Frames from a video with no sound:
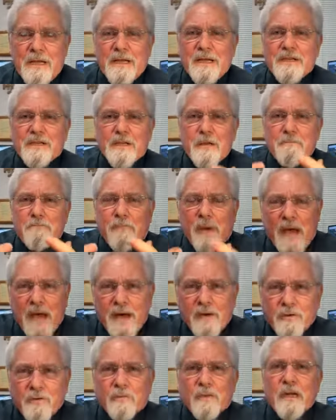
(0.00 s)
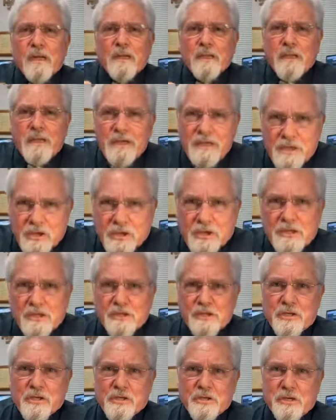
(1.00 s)
It's about
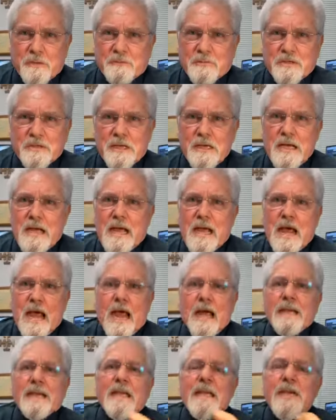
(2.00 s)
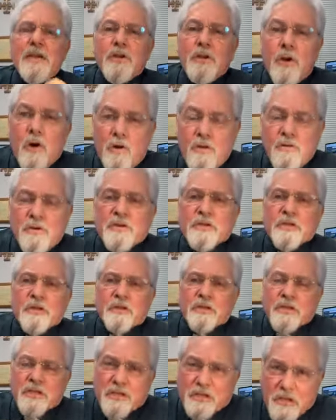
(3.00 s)
relationships and he knows
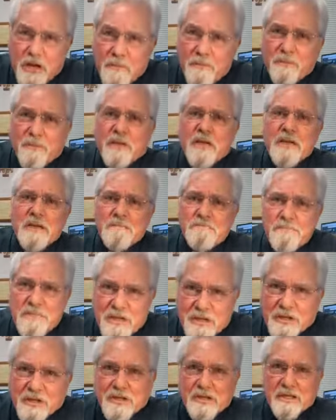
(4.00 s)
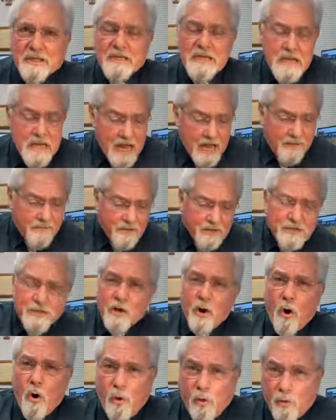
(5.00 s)
there's something missing. And this
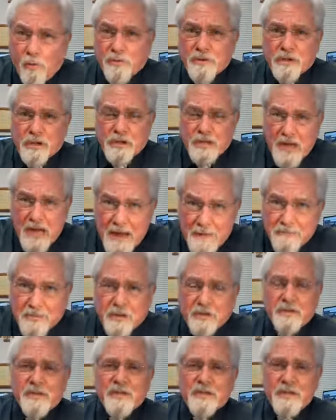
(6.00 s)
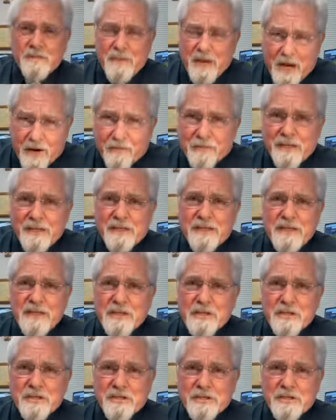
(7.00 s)
whole chapter is about
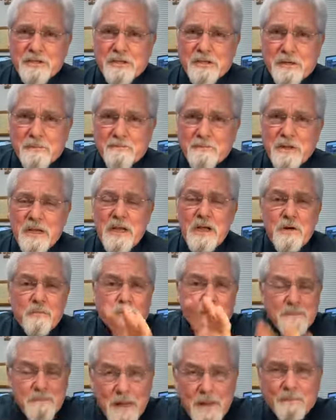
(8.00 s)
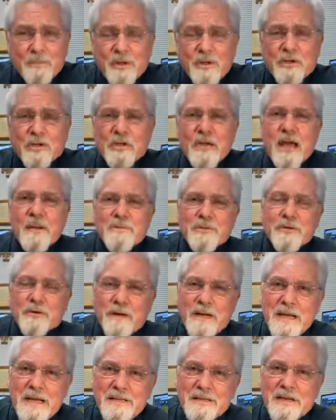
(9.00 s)
relationship. Remember,
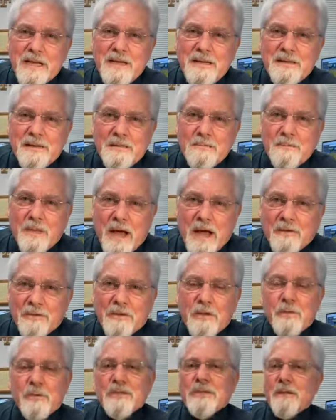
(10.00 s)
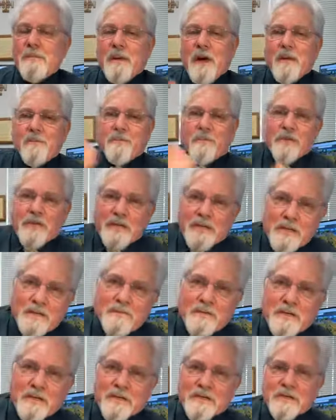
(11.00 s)
chapter 18 in Matthew is about
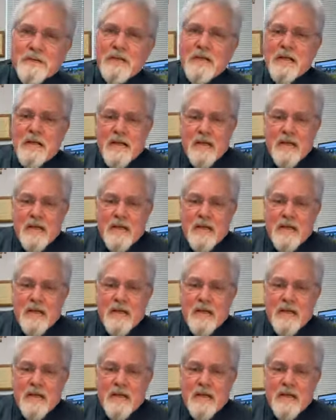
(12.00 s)
forgiveness